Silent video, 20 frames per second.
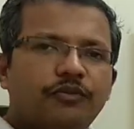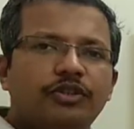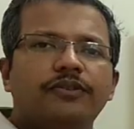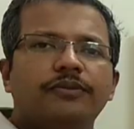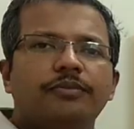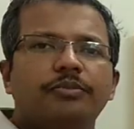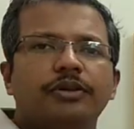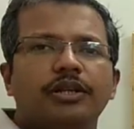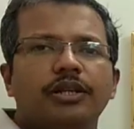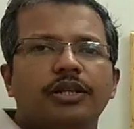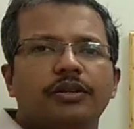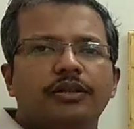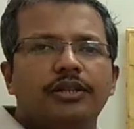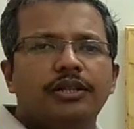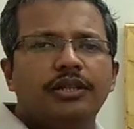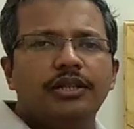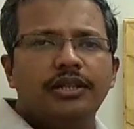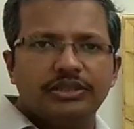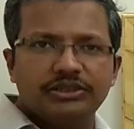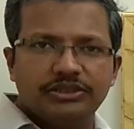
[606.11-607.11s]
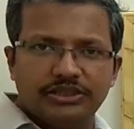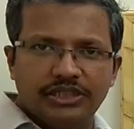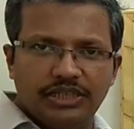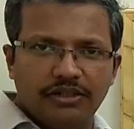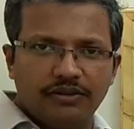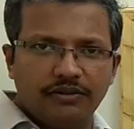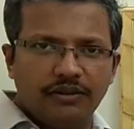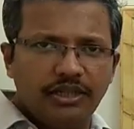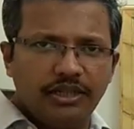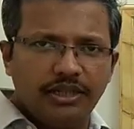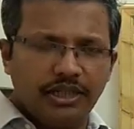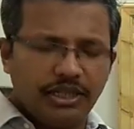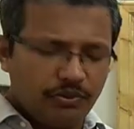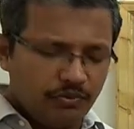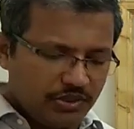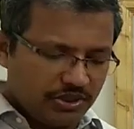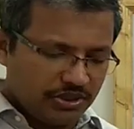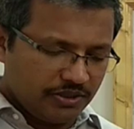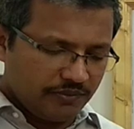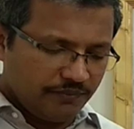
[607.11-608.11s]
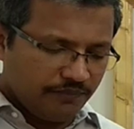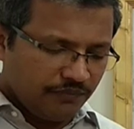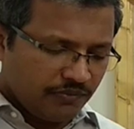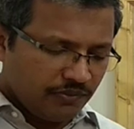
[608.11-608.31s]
this particular general equation.